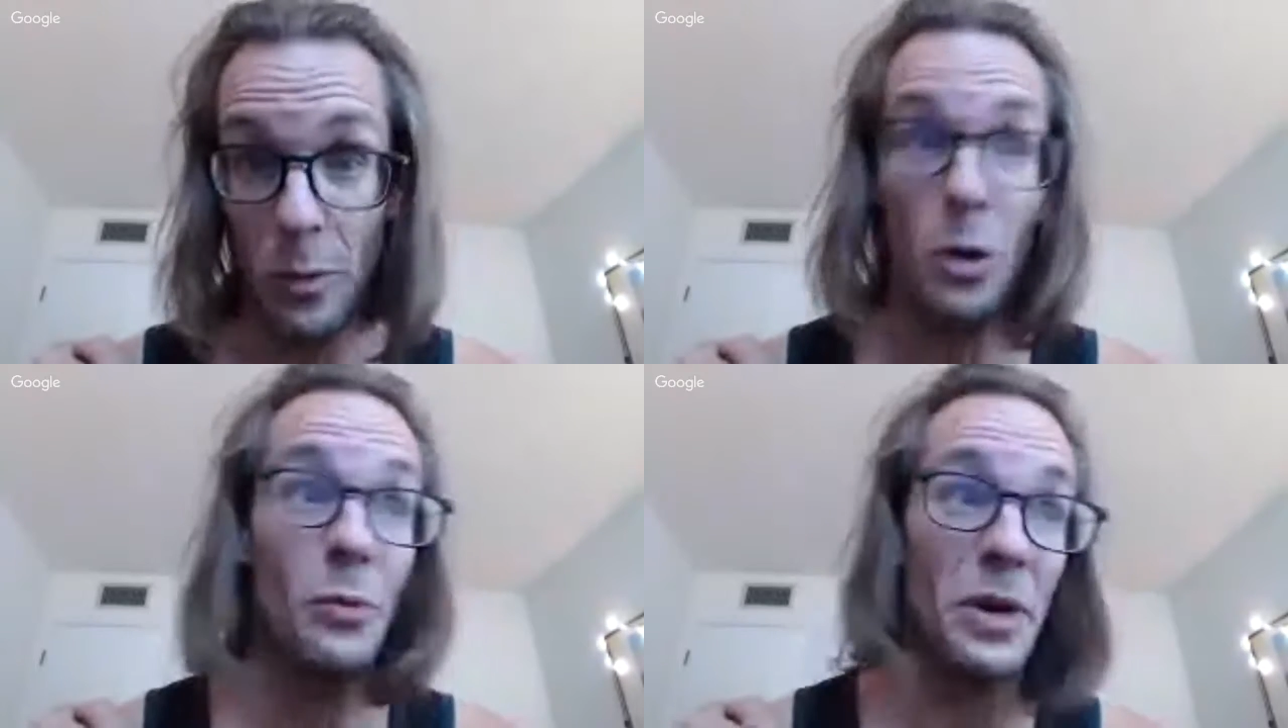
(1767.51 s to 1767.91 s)

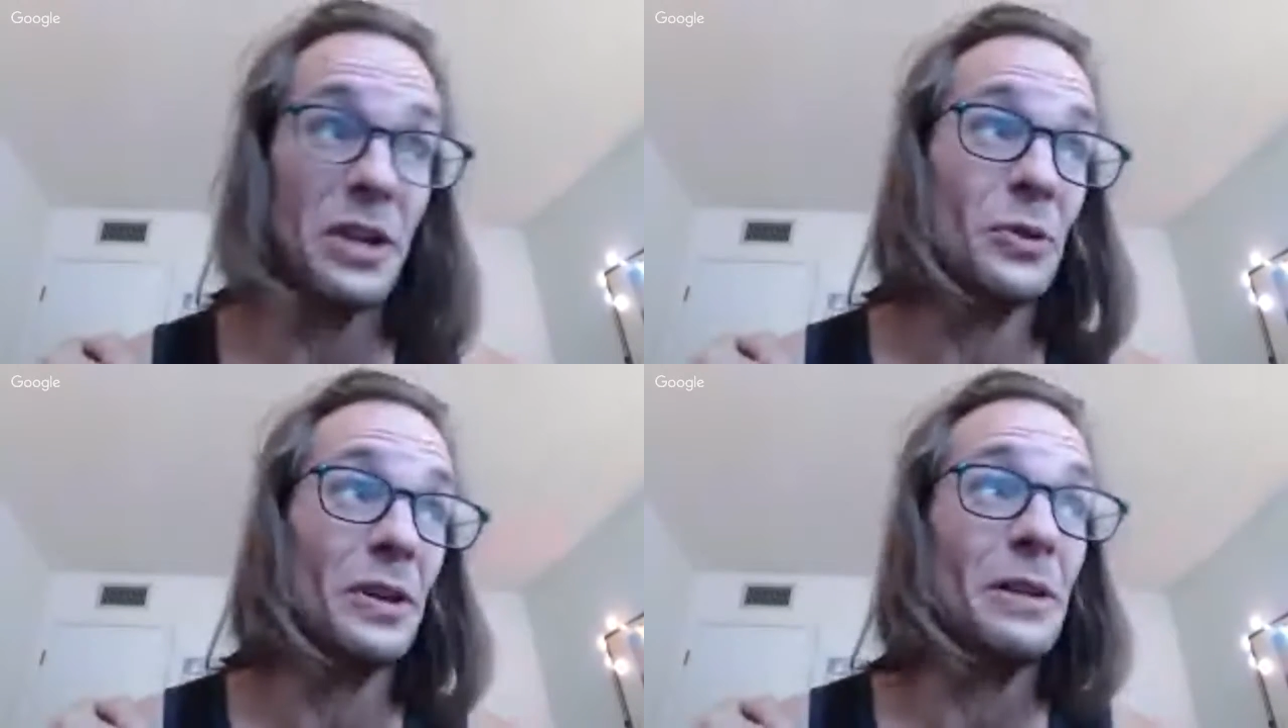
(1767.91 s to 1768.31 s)
or we could
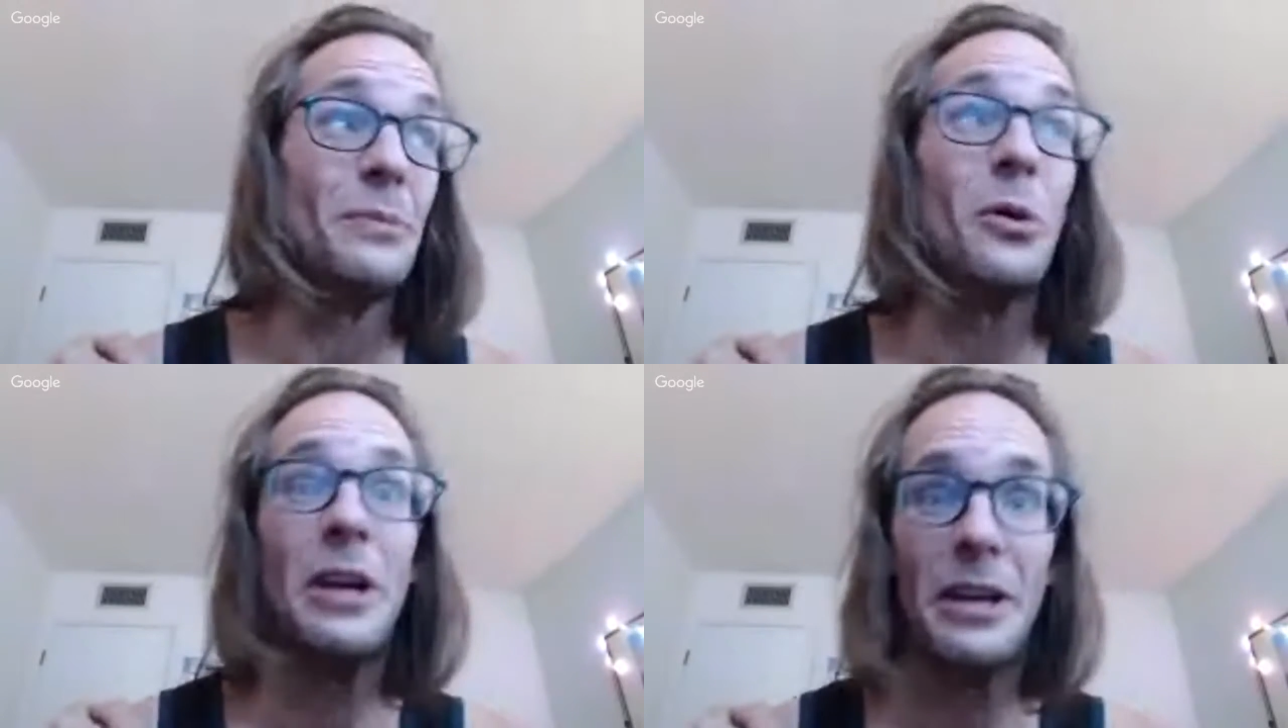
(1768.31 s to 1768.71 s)
do it in the
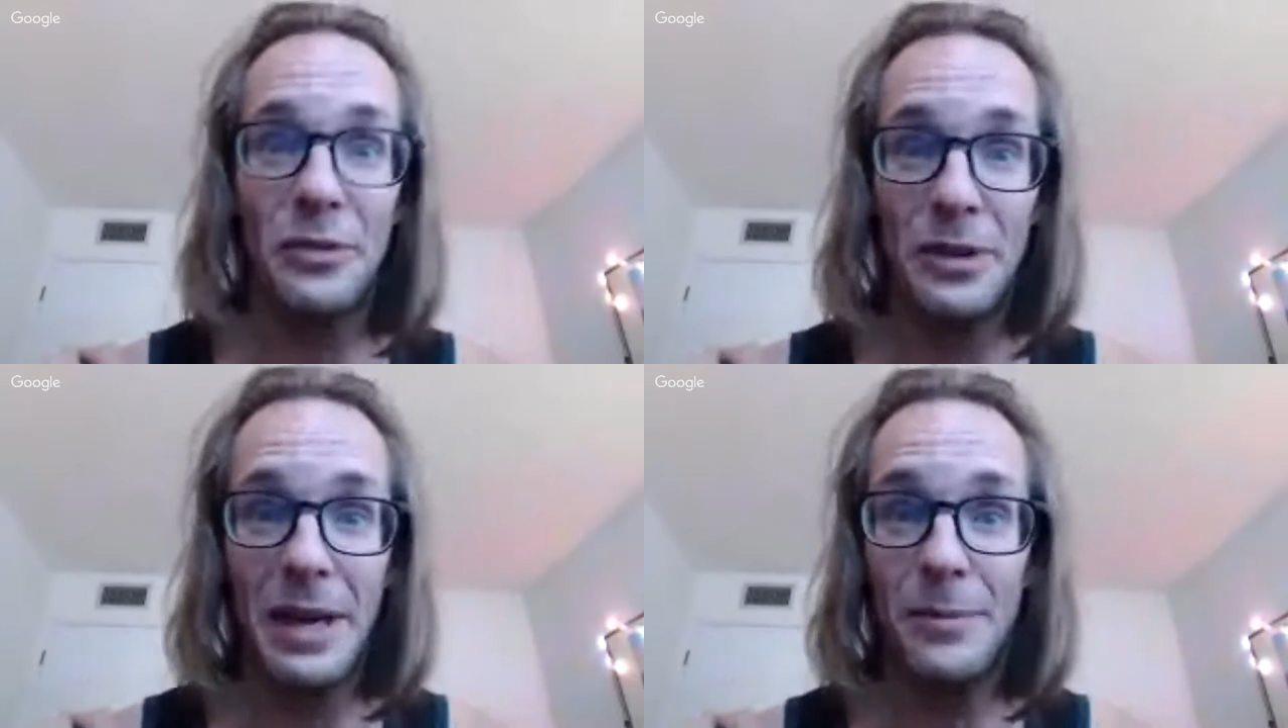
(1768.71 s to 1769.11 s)
morning
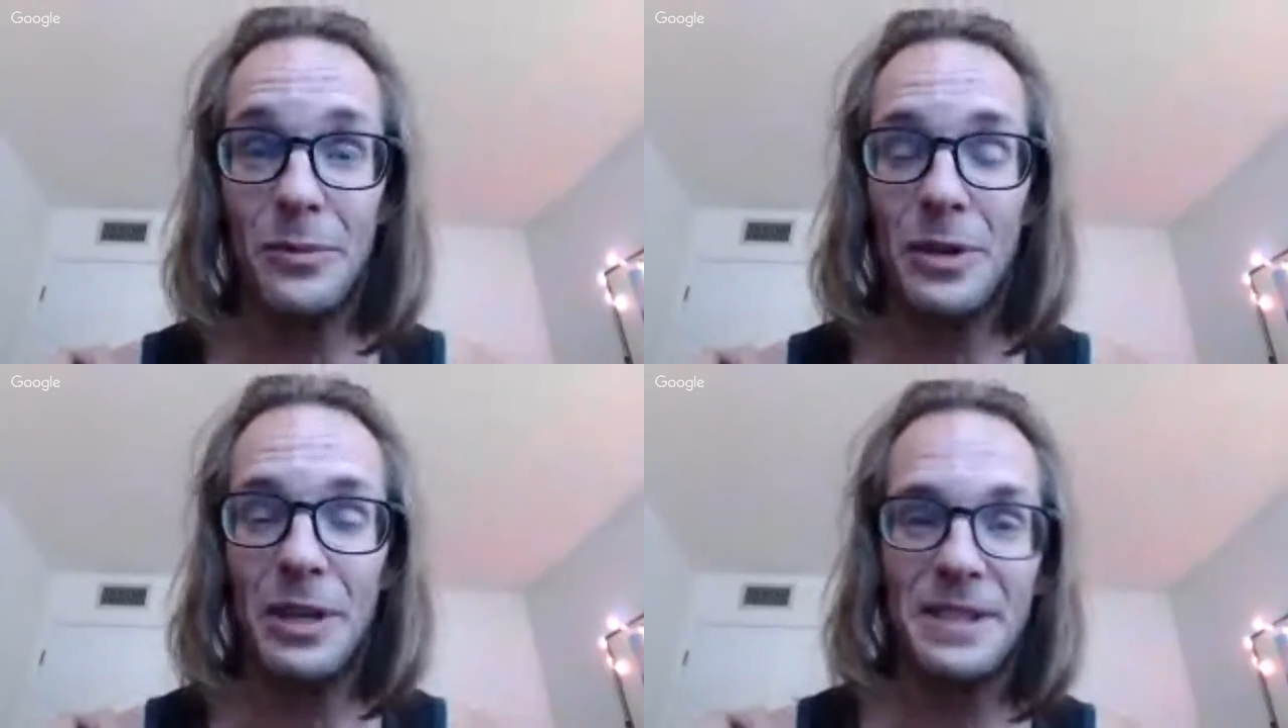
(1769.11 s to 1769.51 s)
for them
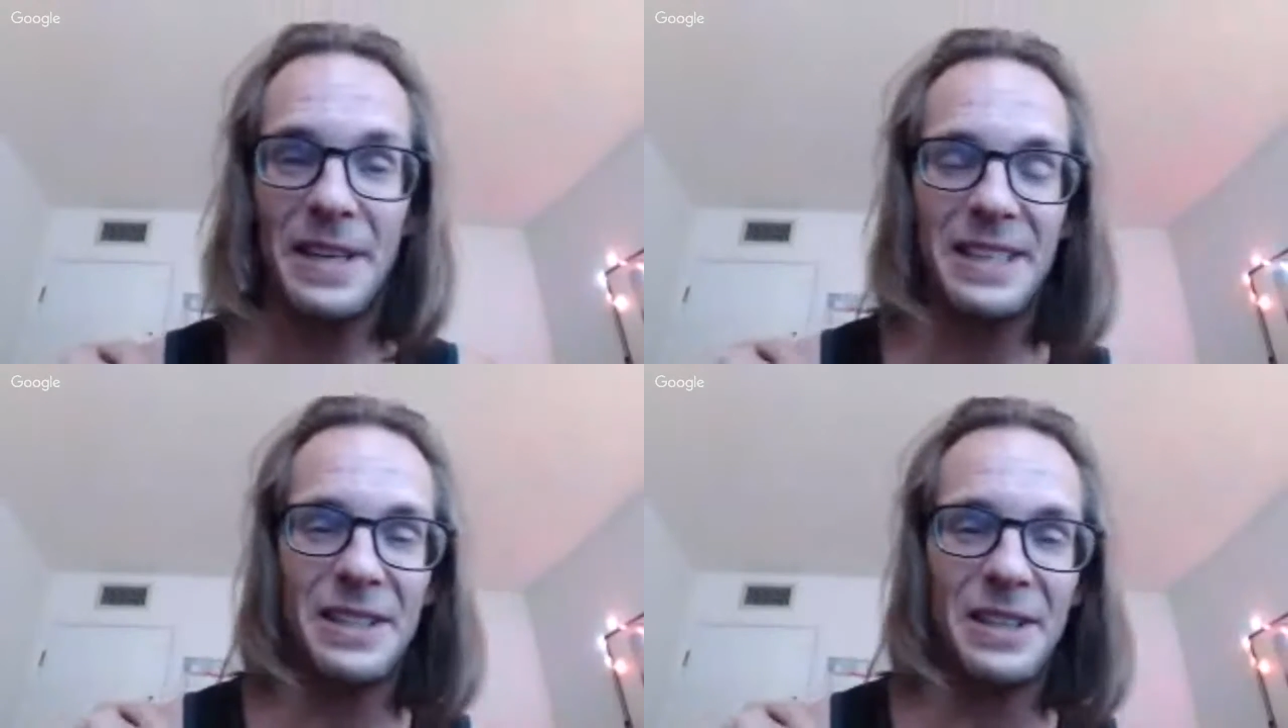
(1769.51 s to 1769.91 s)
when it's
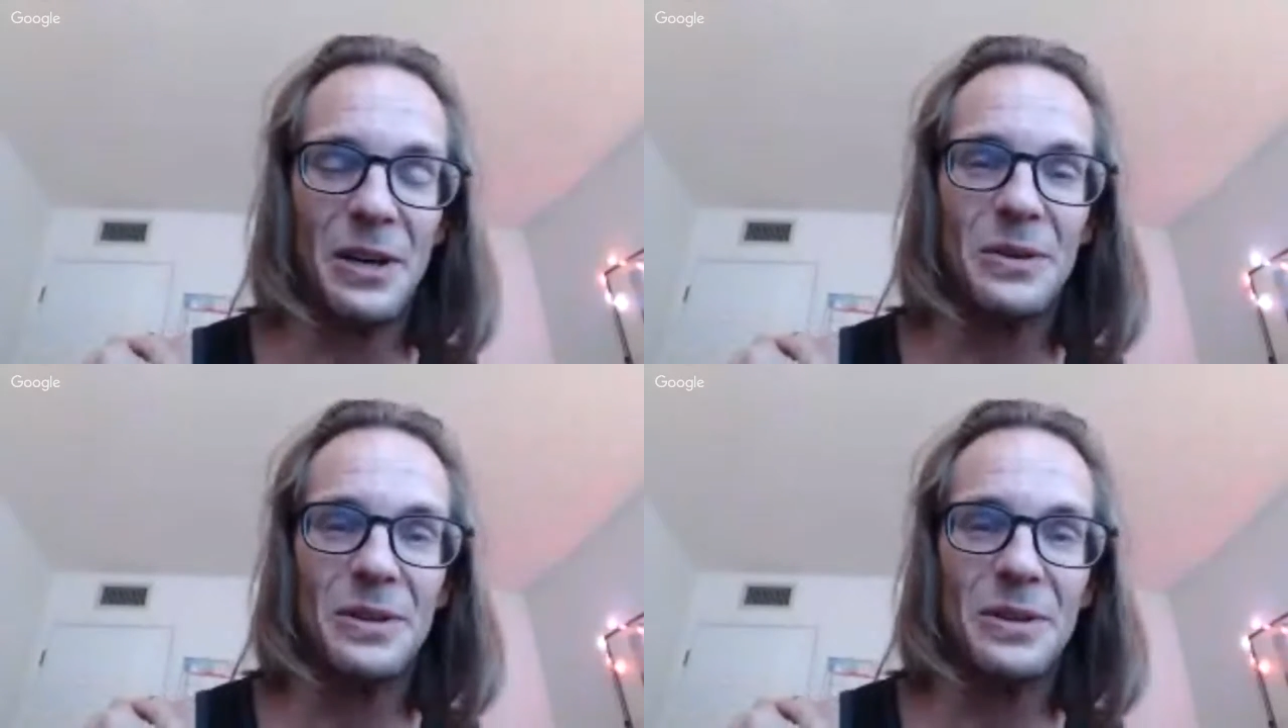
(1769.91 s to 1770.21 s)
like, you know,